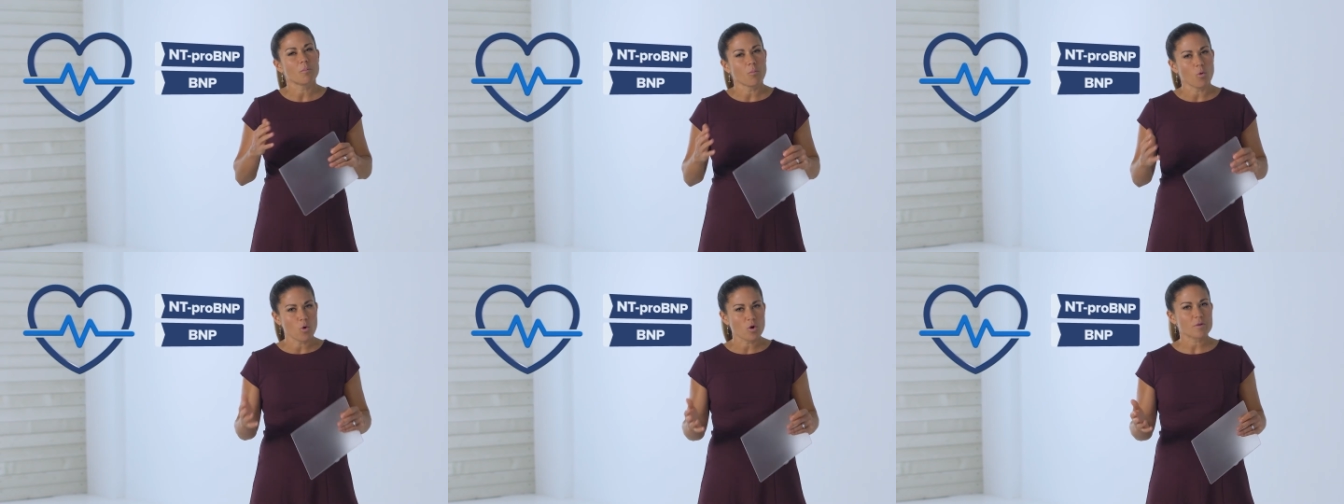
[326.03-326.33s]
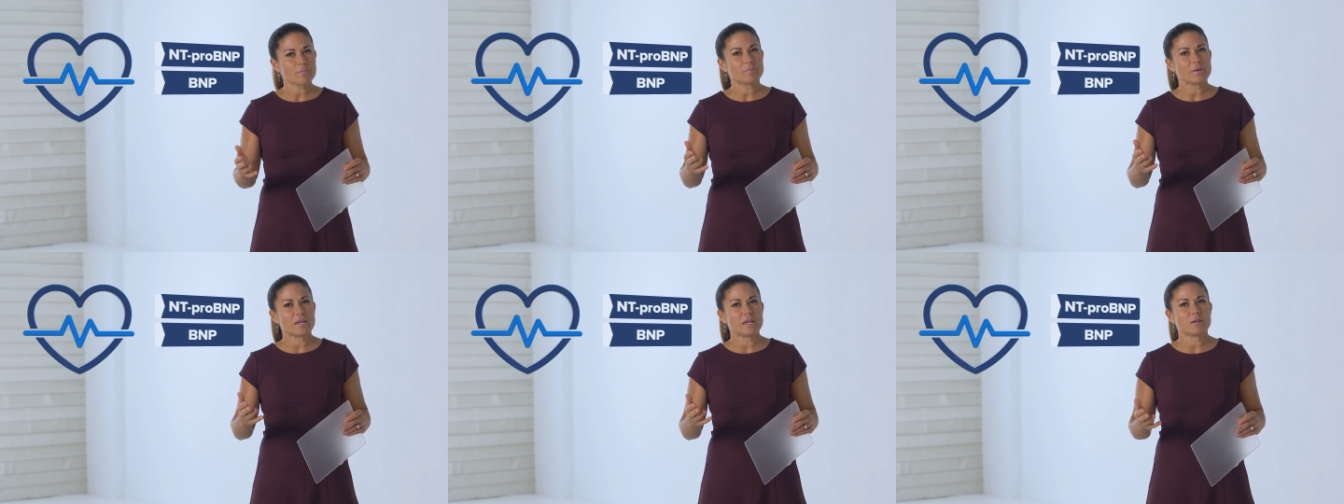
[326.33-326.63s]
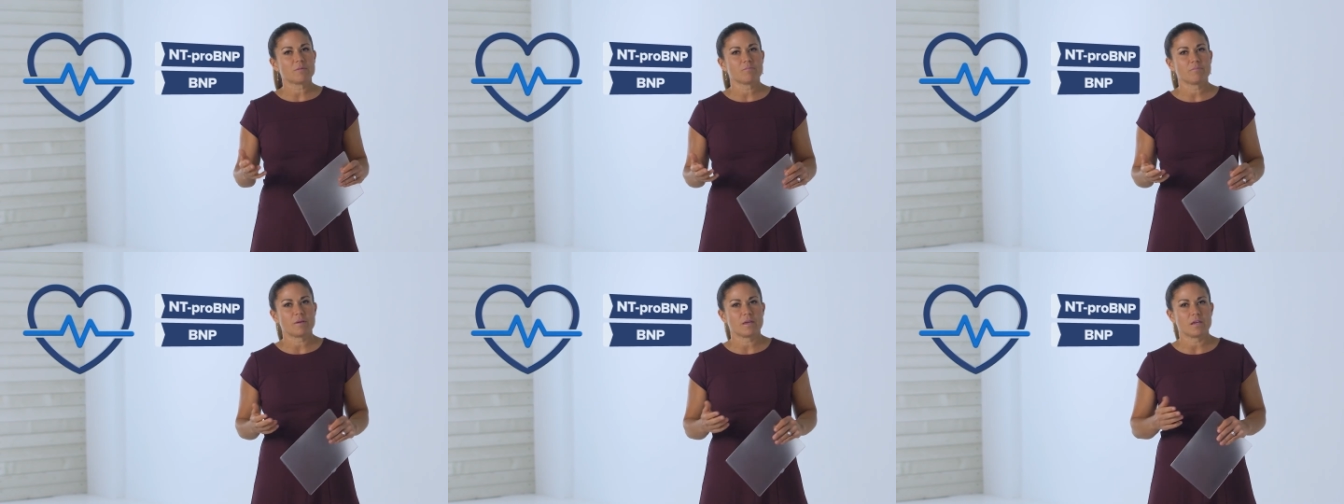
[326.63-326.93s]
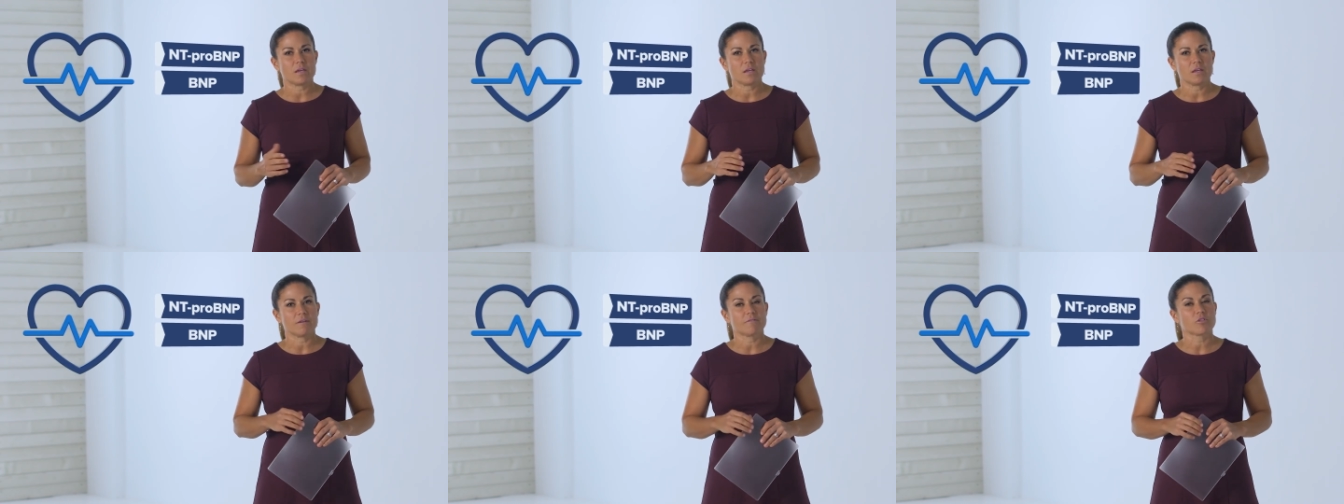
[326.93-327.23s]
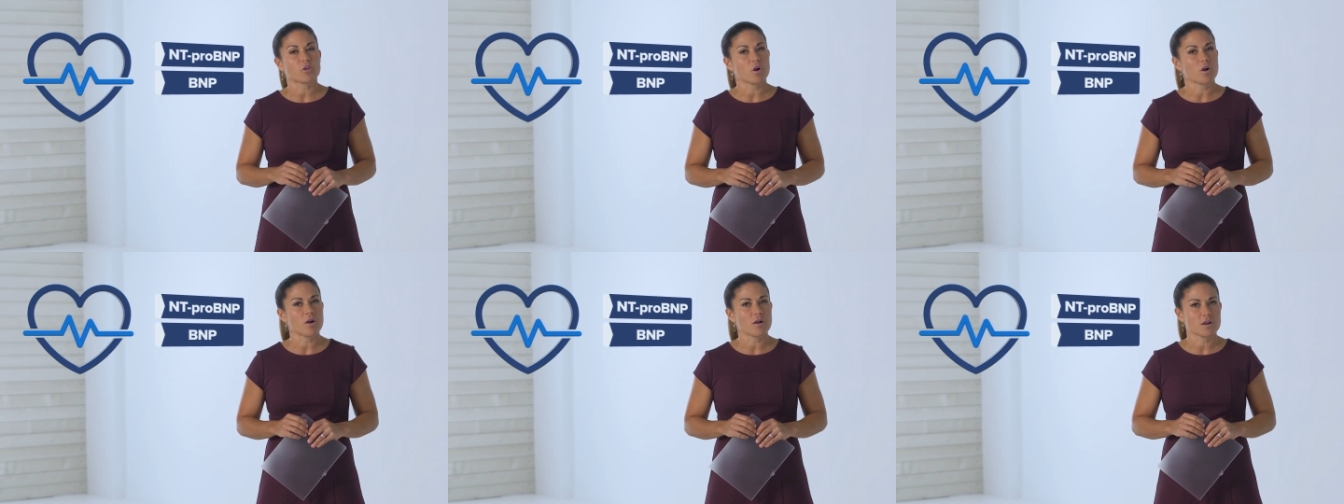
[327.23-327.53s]
more BNP
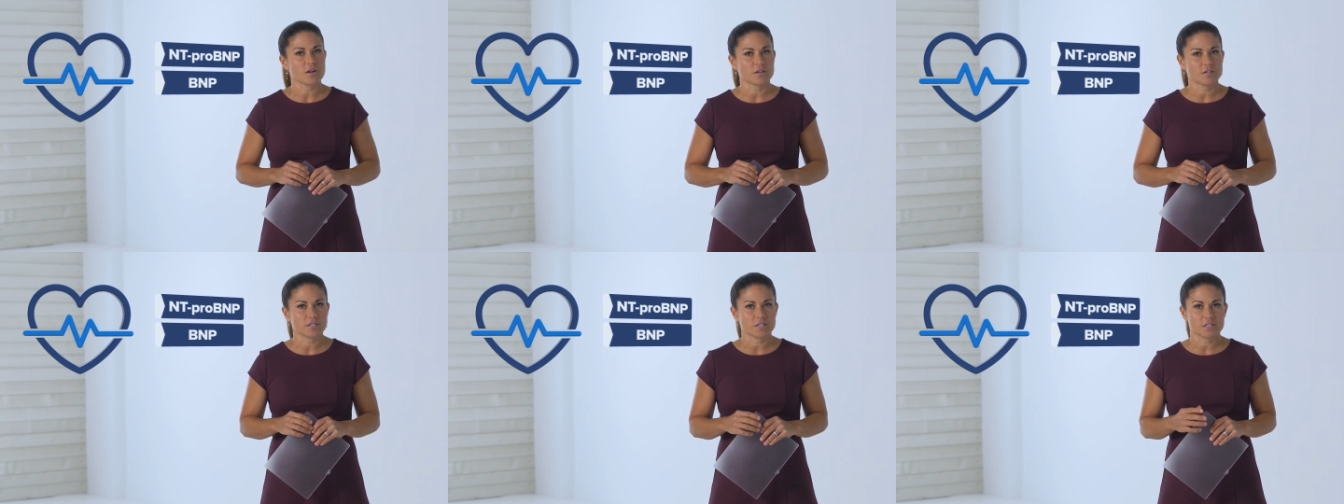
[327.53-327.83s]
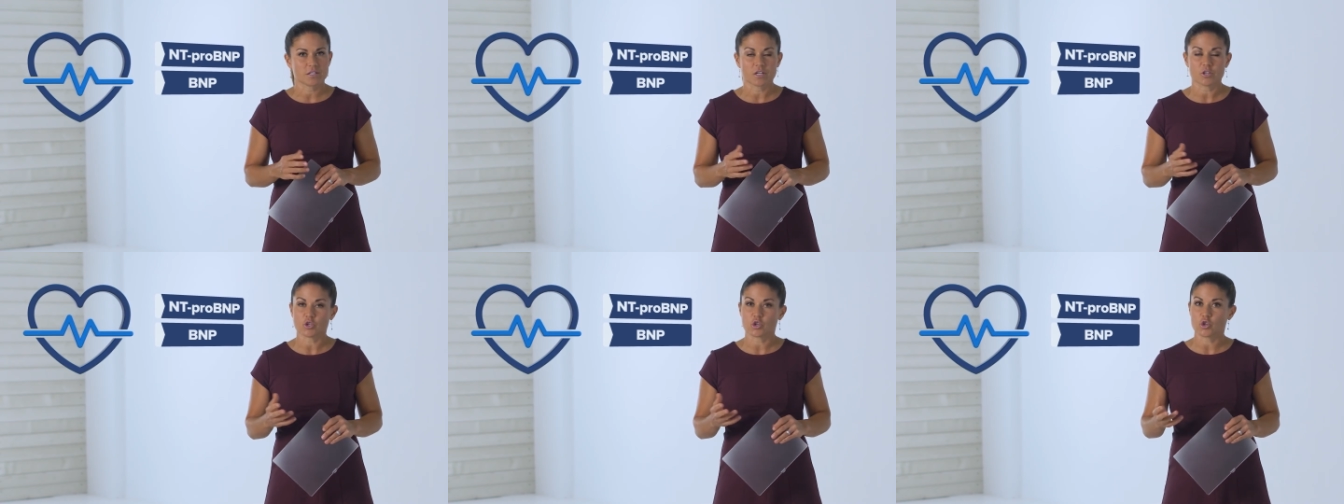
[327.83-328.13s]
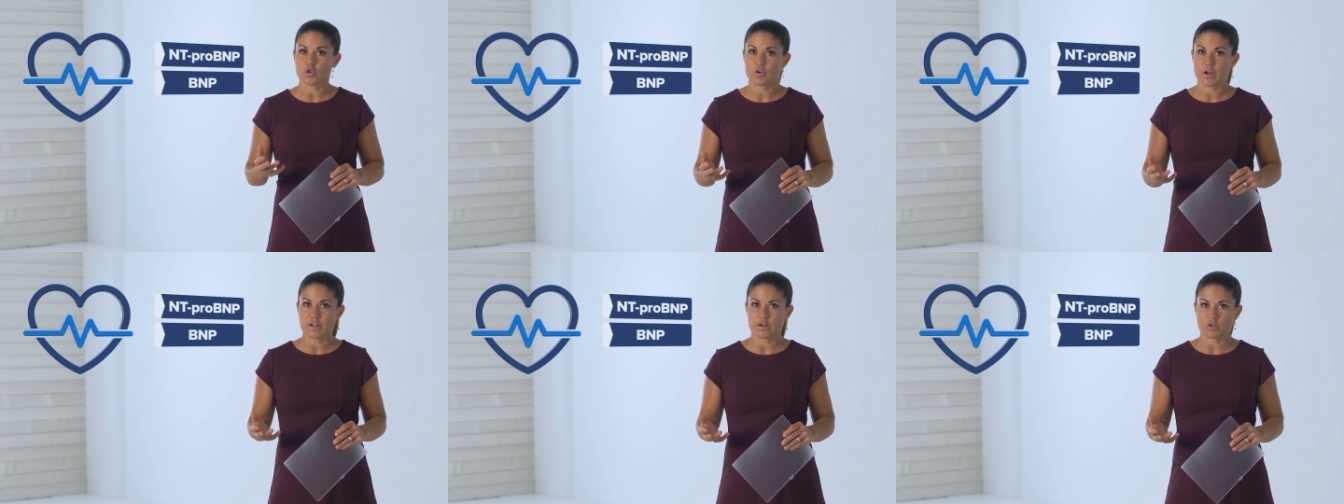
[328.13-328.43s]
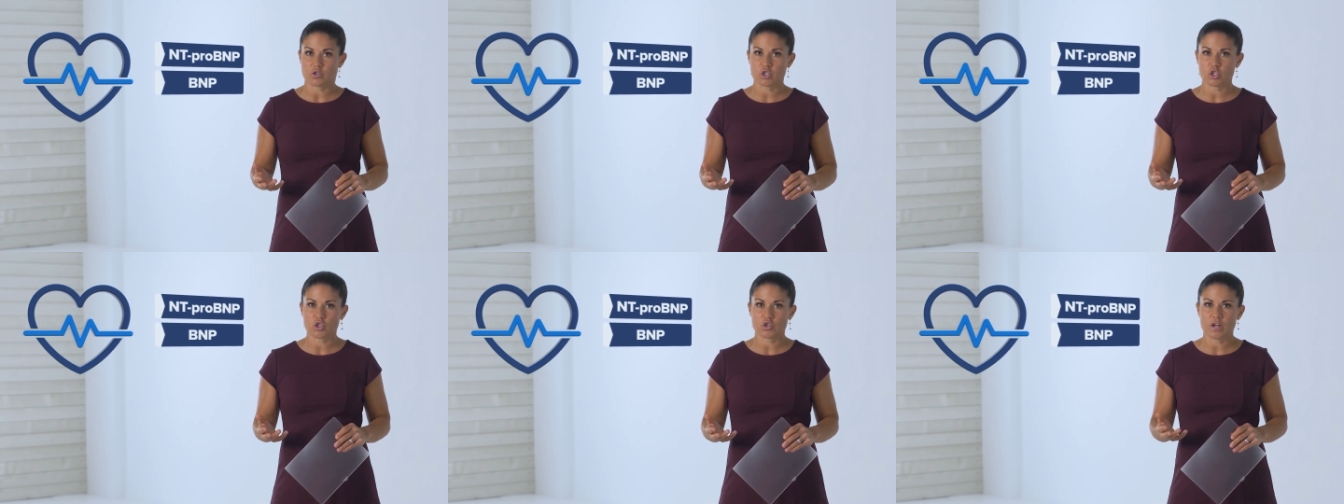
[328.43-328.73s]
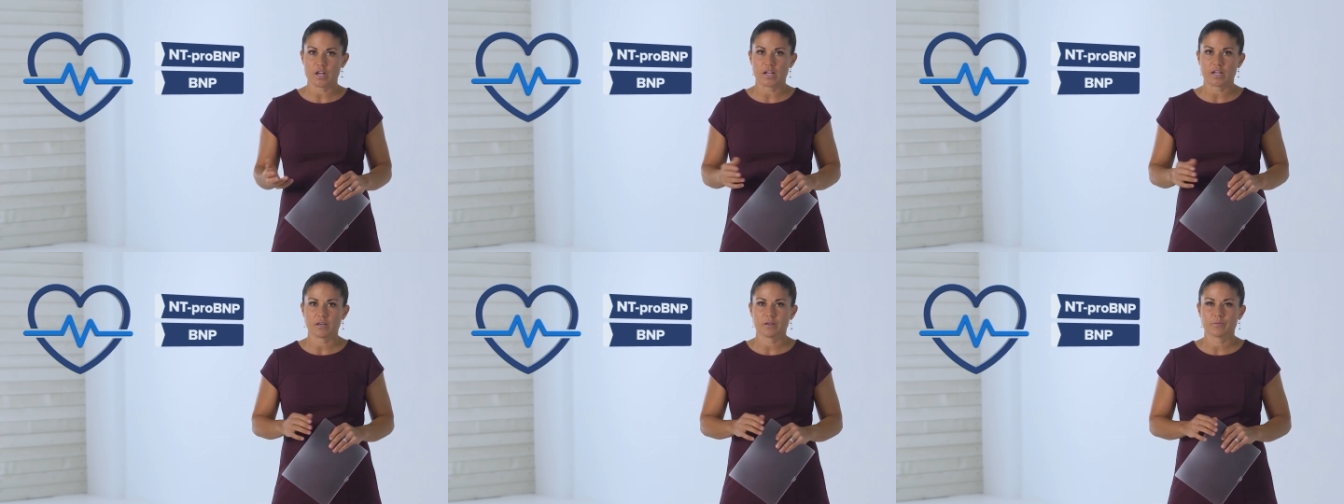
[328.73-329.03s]
if the heart is under greater
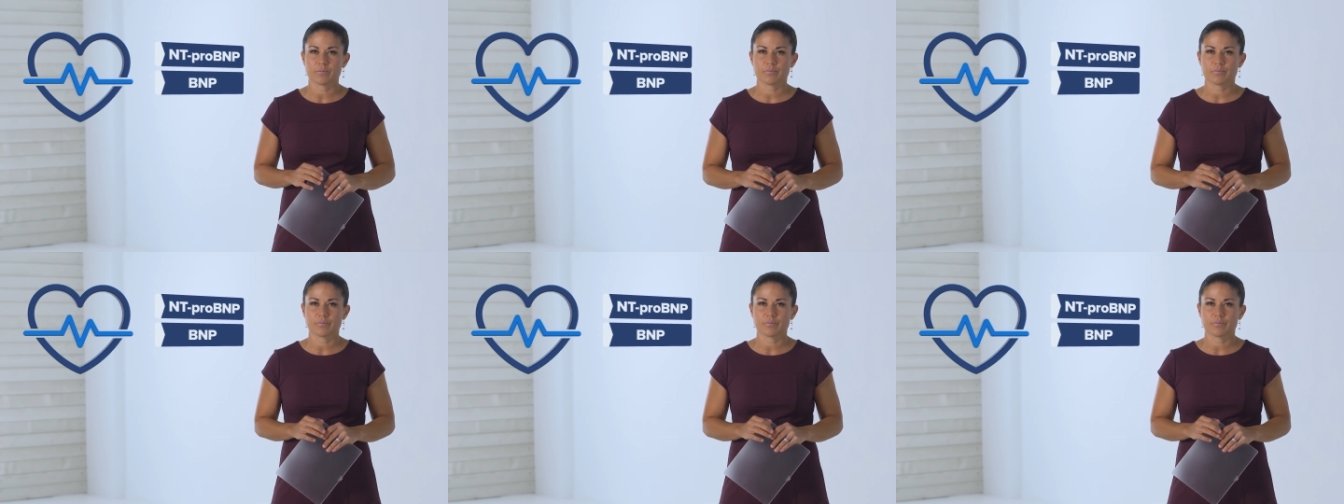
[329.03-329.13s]
strain.